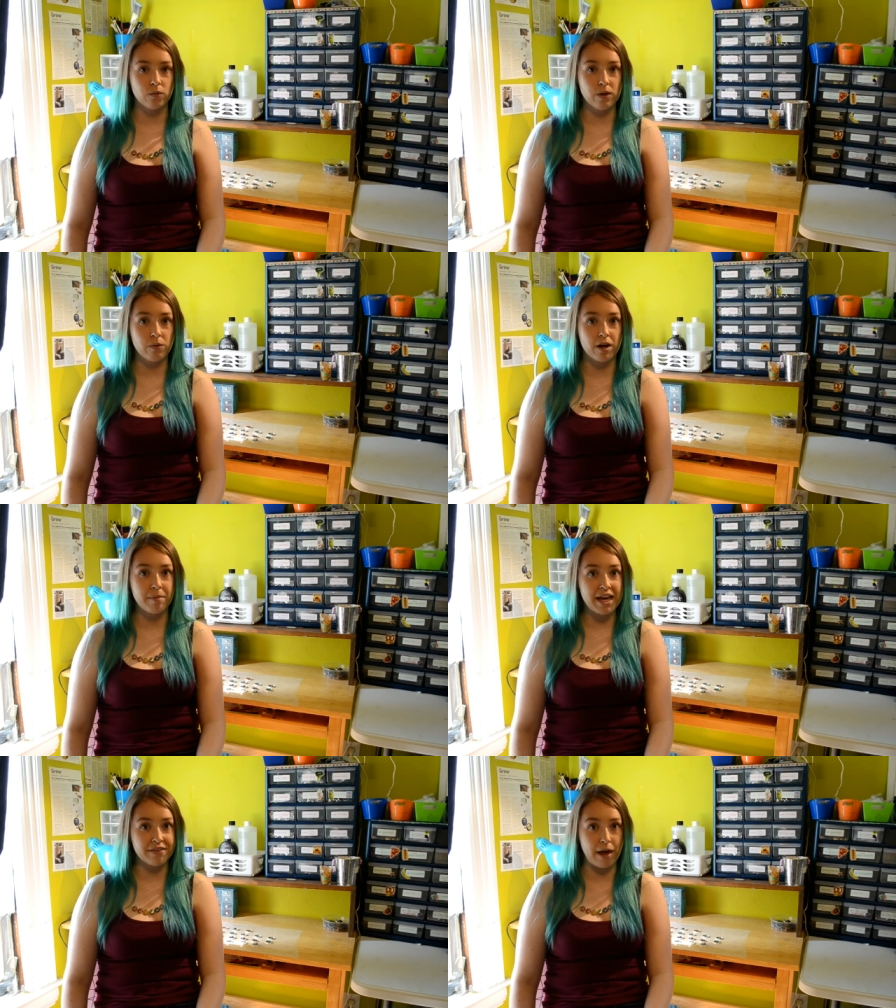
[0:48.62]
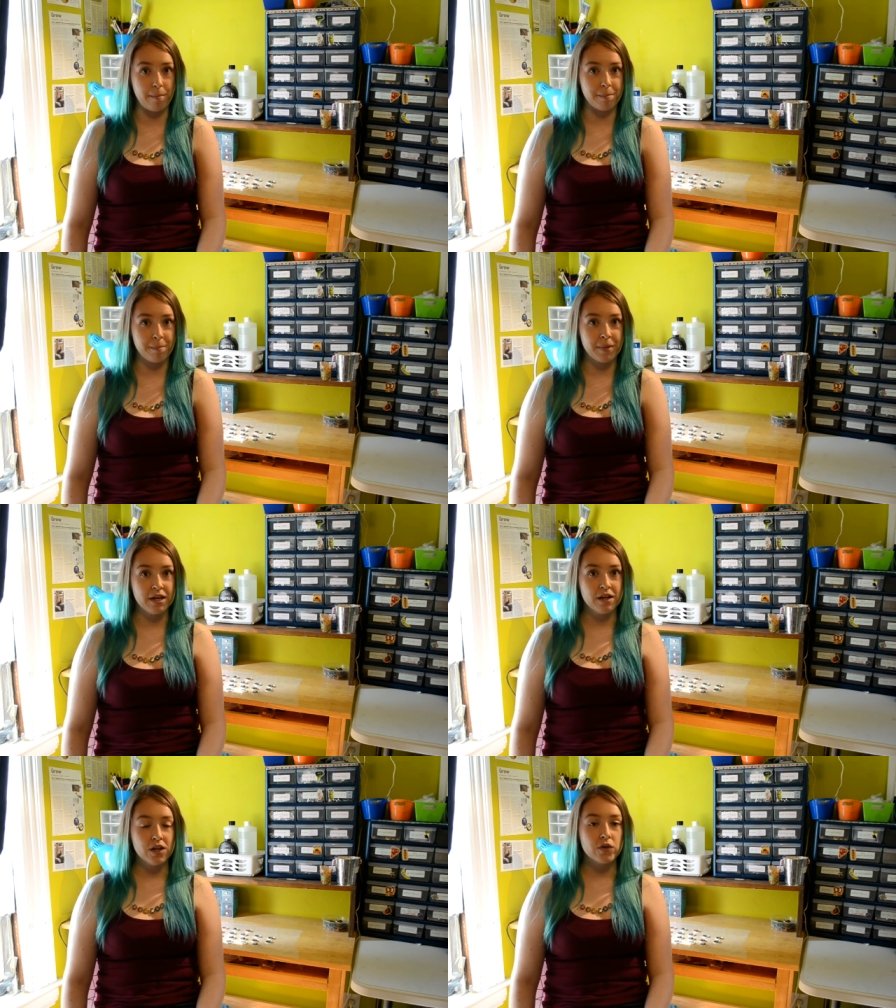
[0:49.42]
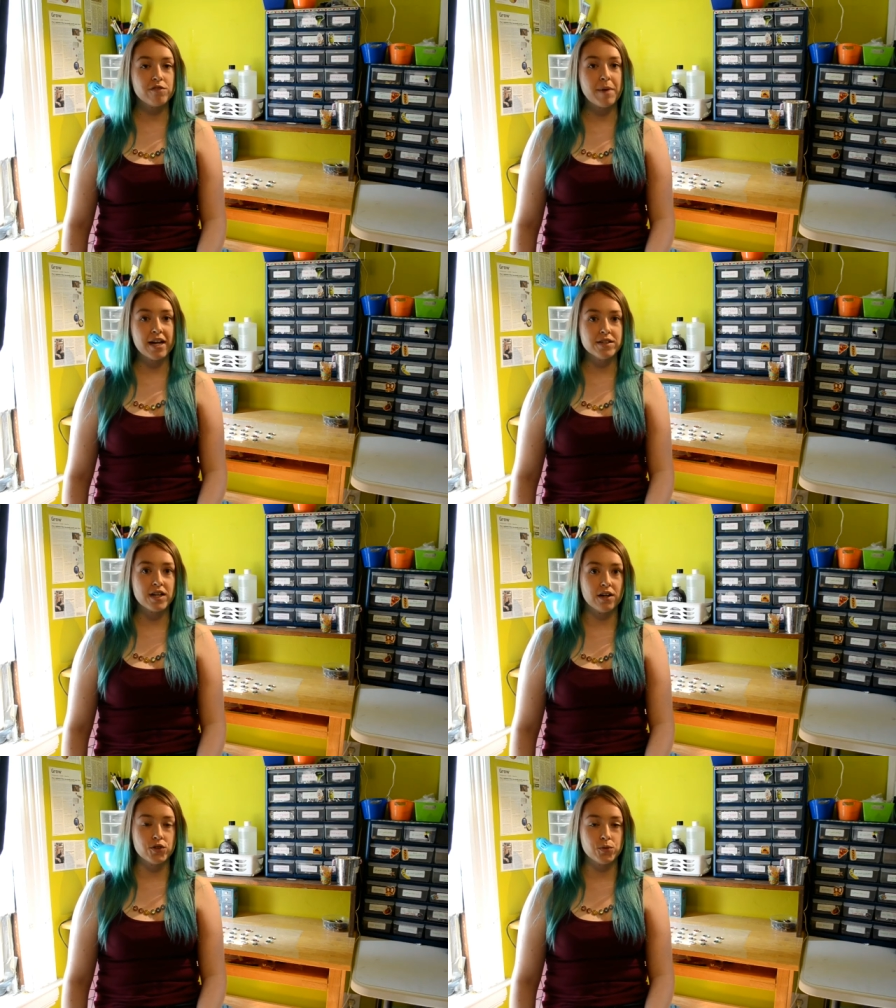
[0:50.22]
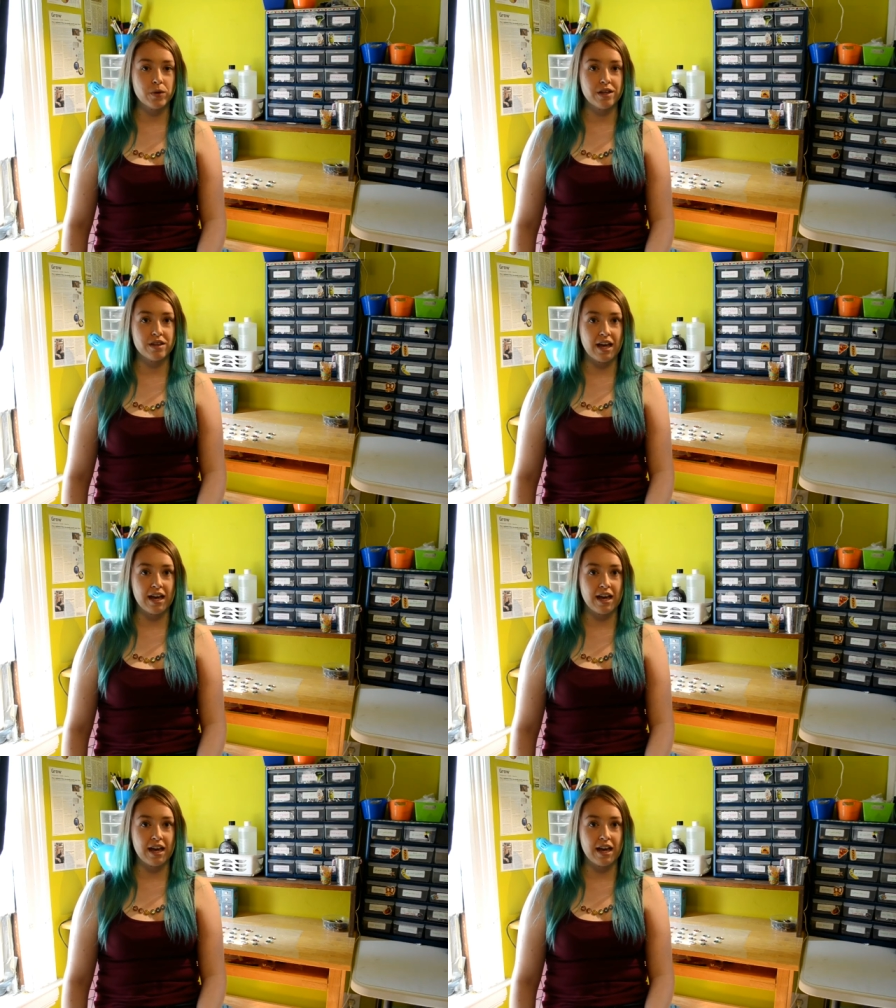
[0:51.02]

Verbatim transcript: we want to make them. We've been in touch with a